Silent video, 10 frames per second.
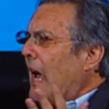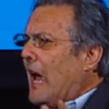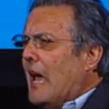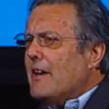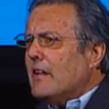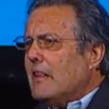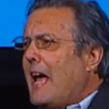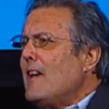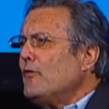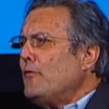And
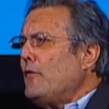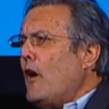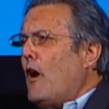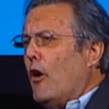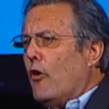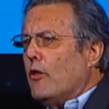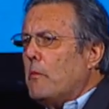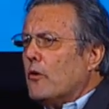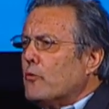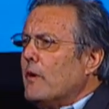last fall, the
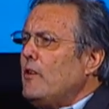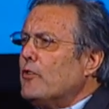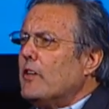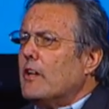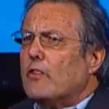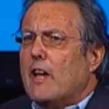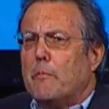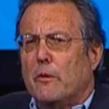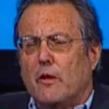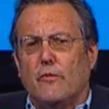most recent
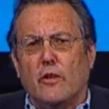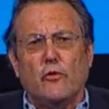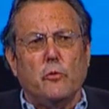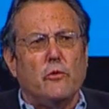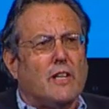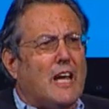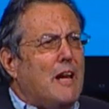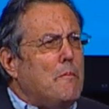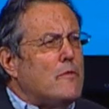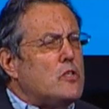example of this was a
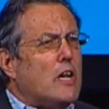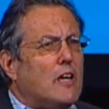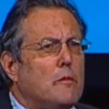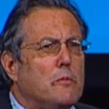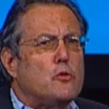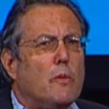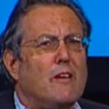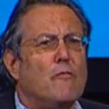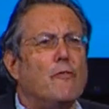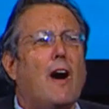game of chicken
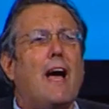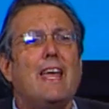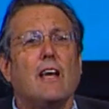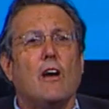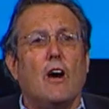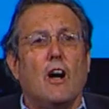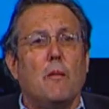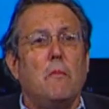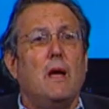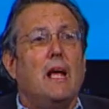between
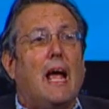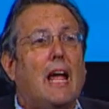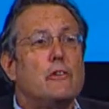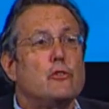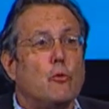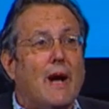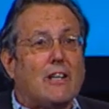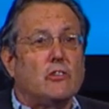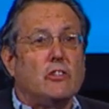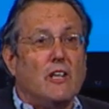Viacom and
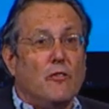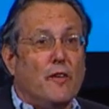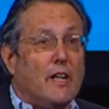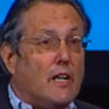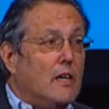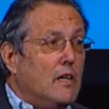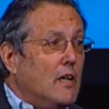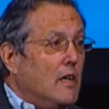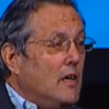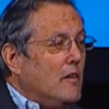DirecTV.
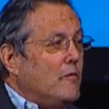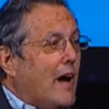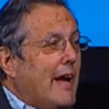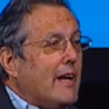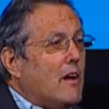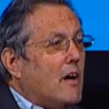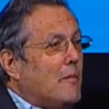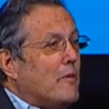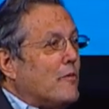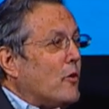
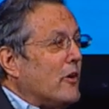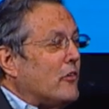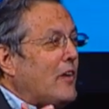Viacom, of course,